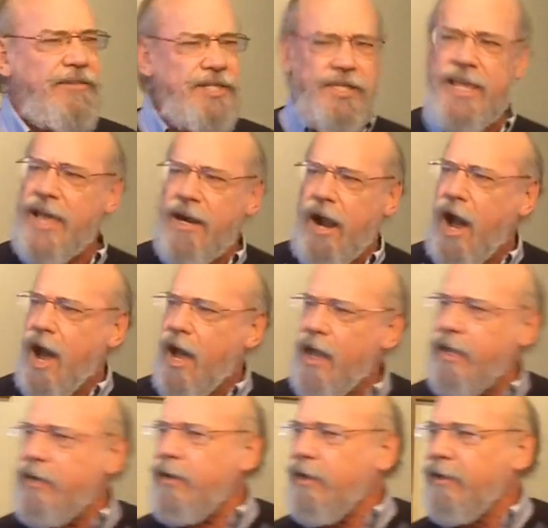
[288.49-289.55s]
Isn't that
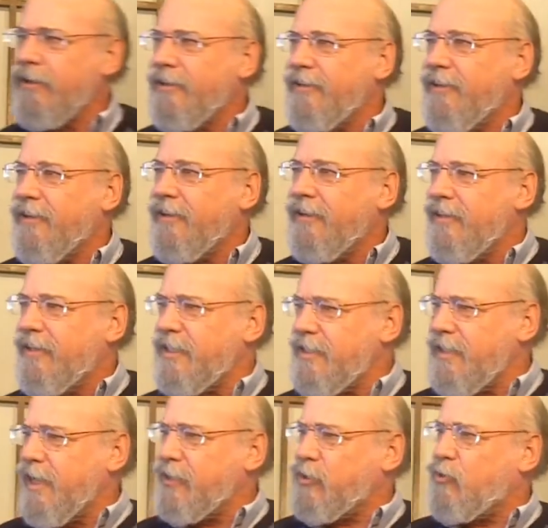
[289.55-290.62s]
odd?
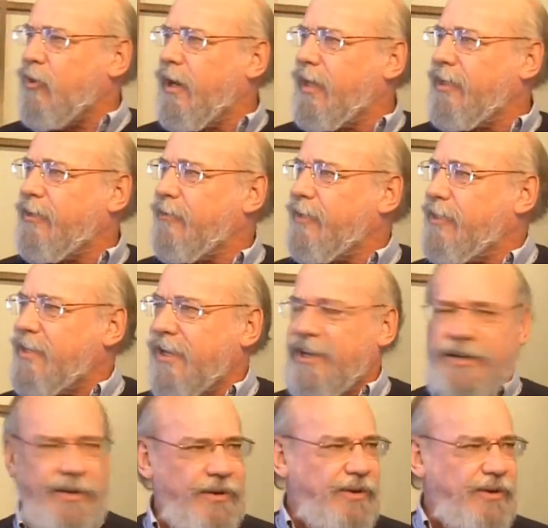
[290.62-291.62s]
Doesn't that strike you as,